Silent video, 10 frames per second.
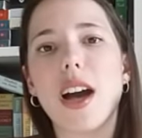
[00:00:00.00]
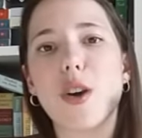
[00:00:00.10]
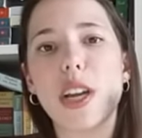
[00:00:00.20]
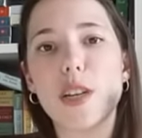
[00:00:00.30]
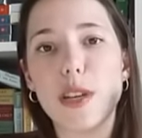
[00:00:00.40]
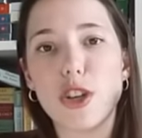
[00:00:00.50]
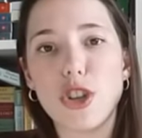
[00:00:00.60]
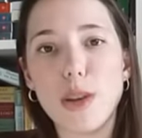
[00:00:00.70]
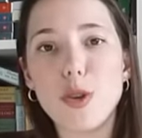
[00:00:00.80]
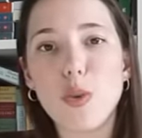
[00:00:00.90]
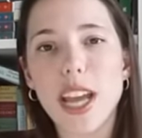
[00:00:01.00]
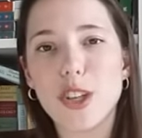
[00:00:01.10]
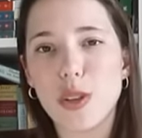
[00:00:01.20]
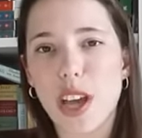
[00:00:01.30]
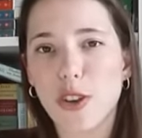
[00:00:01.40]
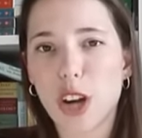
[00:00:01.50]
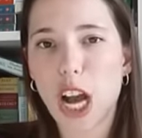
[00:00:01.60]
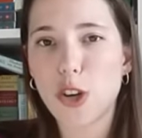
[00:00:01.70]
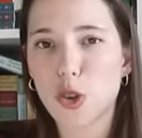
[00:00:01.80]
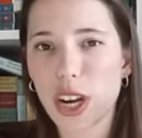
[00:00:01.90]
going to be shipped away to another
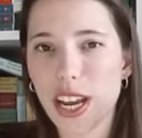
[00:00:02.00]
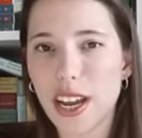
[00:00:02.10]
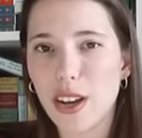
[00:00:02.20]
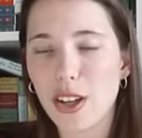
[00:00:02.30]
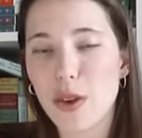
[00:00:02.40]
country